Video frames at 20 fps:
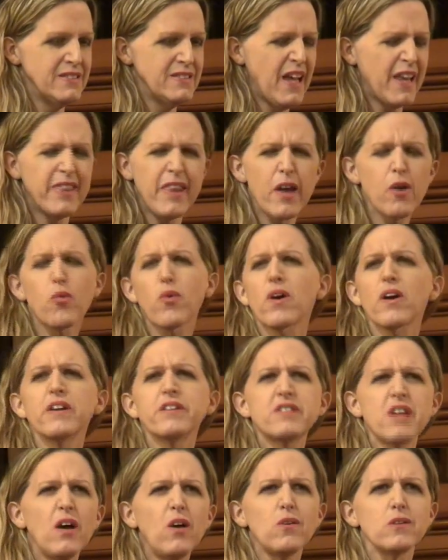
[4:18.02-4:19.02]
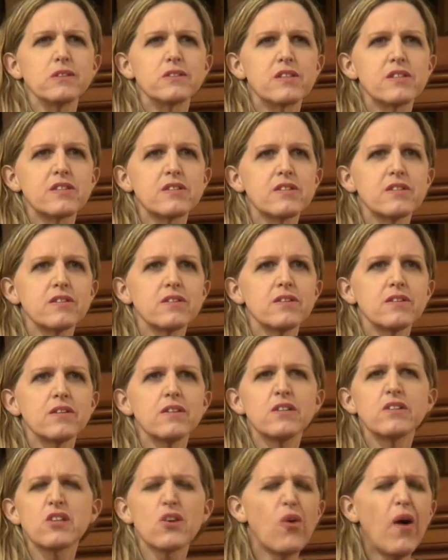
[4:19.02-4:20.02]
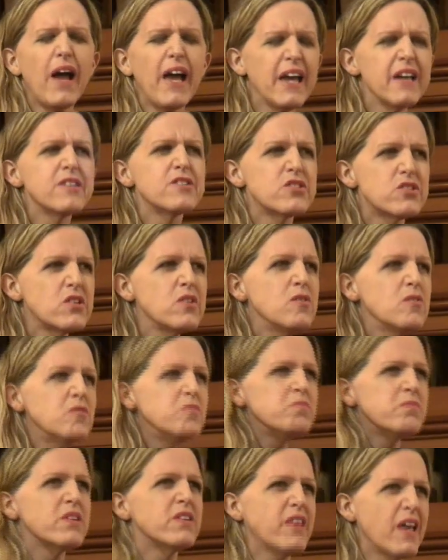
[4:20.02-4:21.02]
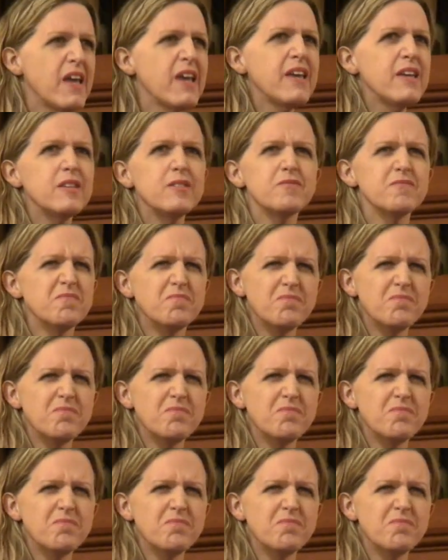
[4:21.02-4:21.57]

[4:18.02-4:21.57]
And they were adults. So I assumed they